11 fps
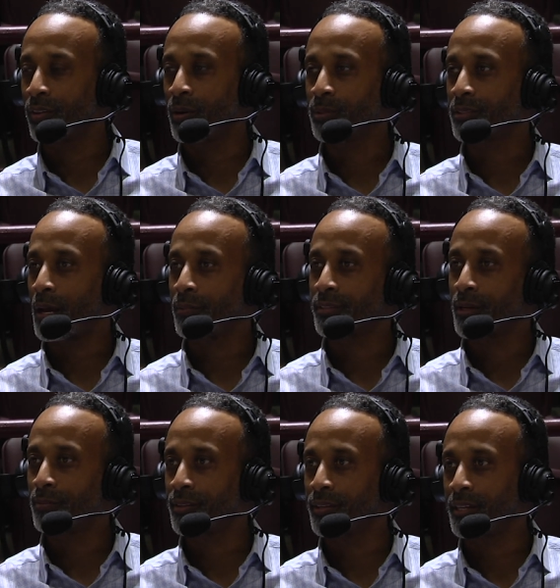And those are some of,
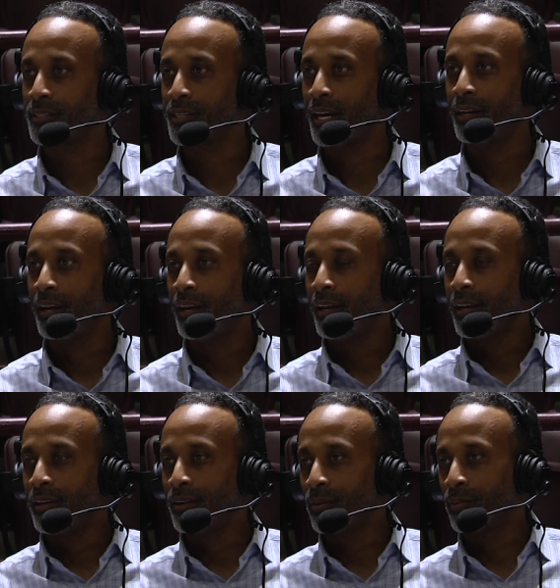some of the things that,
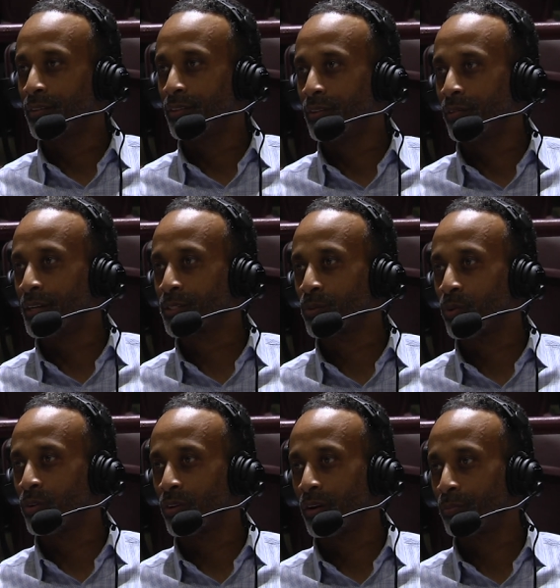you know, the rest of the
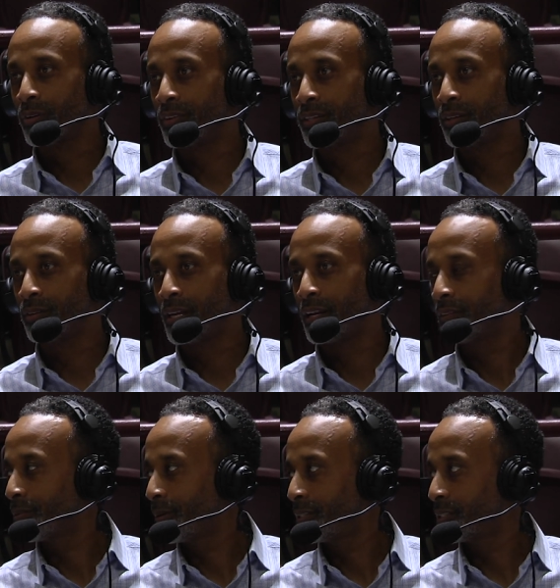world aren't privy to, that
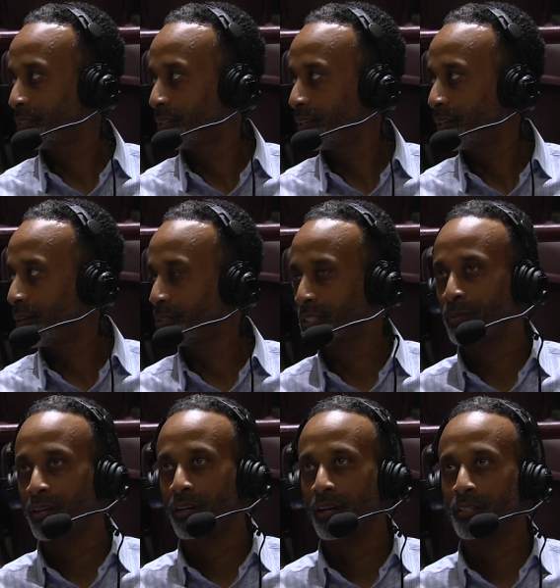information. Sure. You know, just
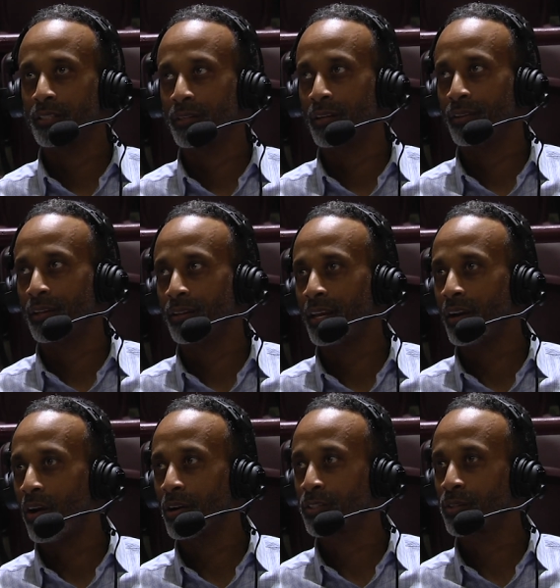because, you know, they, they
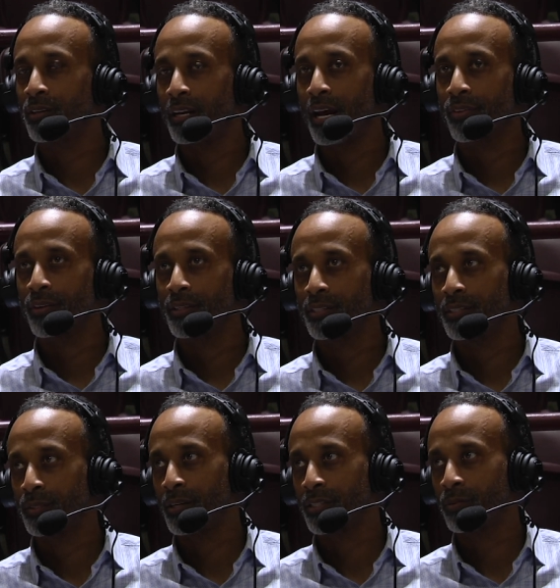are student athletes, and
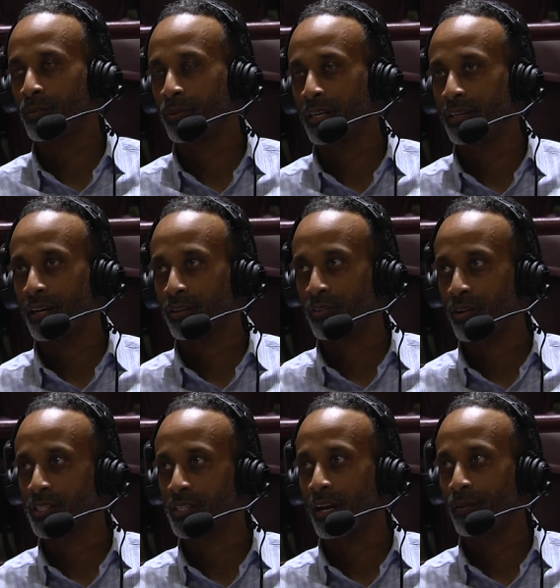especially when we're getting down to
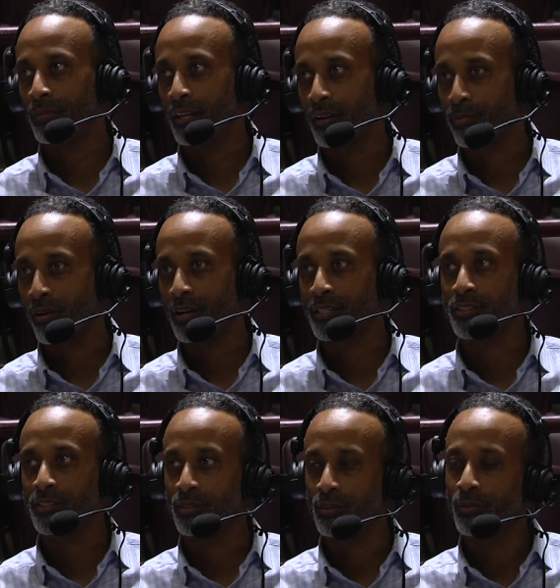crunch time and they have projects
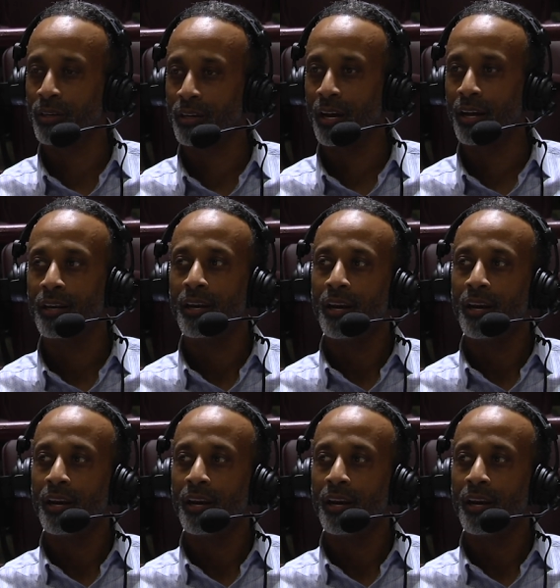due and whatnot.